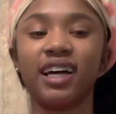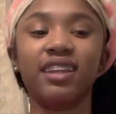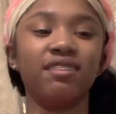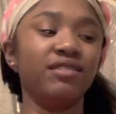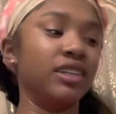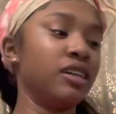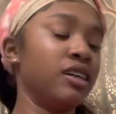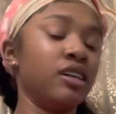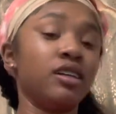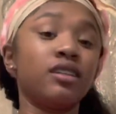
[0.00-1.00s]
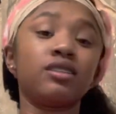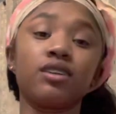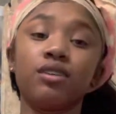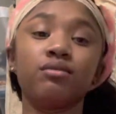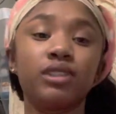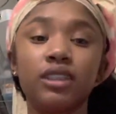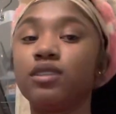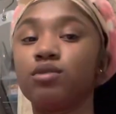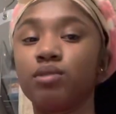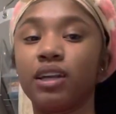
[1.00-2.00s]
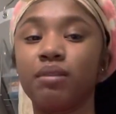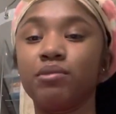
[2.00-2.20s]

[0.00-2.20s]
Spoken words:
I love it. So this is what I'm